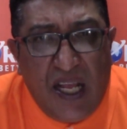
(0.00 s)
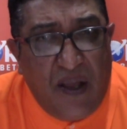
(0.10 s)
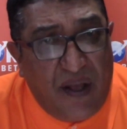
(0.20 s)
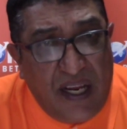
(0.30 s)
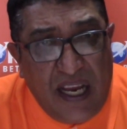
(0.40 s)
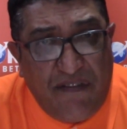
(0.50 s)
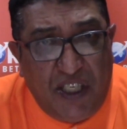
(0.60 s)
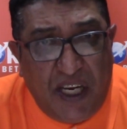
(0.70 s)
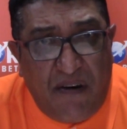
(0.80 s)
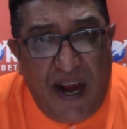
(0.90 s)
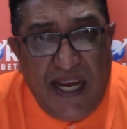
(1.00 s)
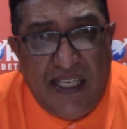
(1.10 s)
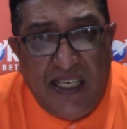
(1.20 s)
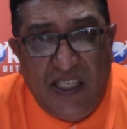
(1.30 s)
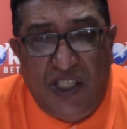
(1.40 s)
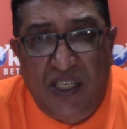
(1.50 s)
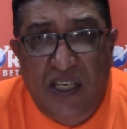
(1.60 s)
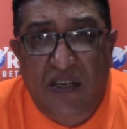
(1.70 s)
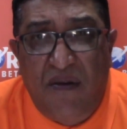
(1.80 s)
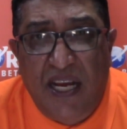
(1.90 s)
Well, if she races, she
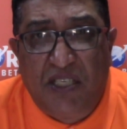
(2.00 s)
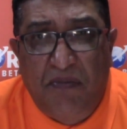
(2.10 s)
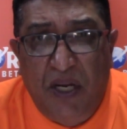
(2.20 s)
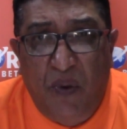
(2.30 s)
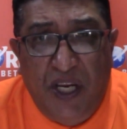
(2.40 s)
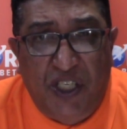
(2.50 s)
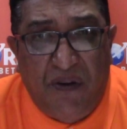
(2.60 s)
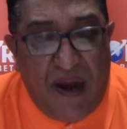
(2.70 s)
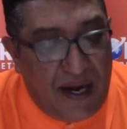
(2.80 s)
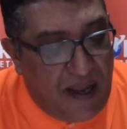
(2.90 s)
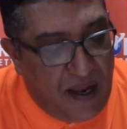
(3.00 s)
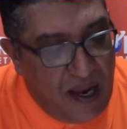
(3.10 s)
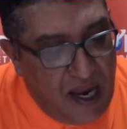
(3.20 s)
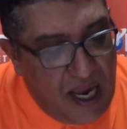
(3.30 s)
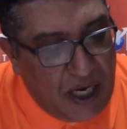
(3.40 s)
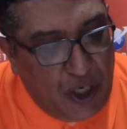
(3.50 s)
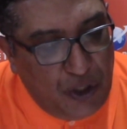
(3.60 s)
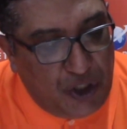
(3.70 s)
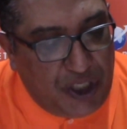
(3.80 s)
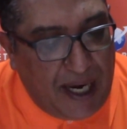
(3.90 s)
did race midweek. She ran a
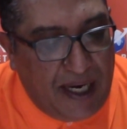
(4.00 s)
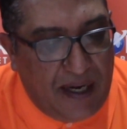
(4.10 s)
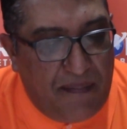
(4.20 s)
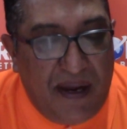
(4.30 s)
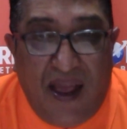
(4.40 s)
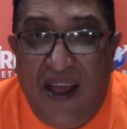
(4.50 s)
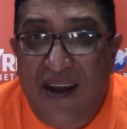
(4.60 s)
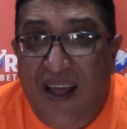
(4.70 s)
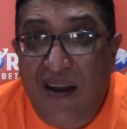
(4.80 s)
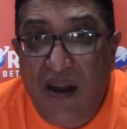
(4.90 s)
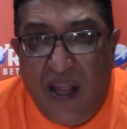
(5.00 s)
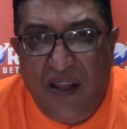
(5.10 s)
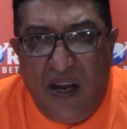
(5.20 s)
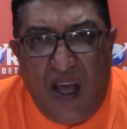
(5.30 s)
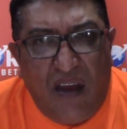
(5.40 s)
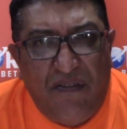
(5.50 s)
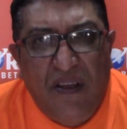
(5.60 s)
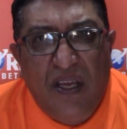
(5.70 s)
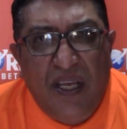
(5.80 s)
good second behind Another Love.